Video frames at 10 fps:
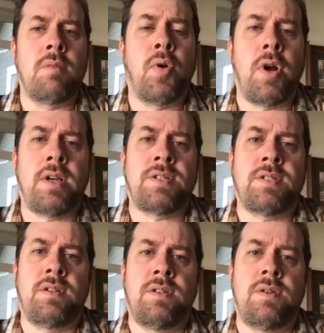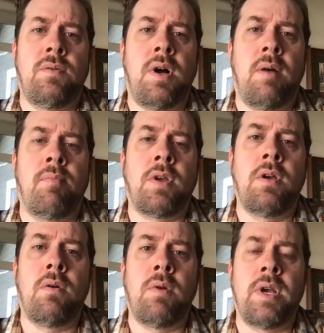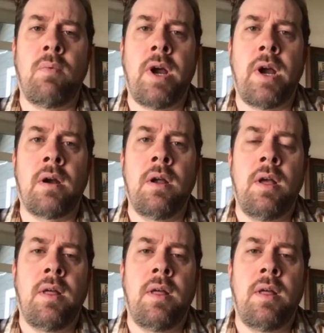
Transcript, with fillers: pressed to um, go anywhere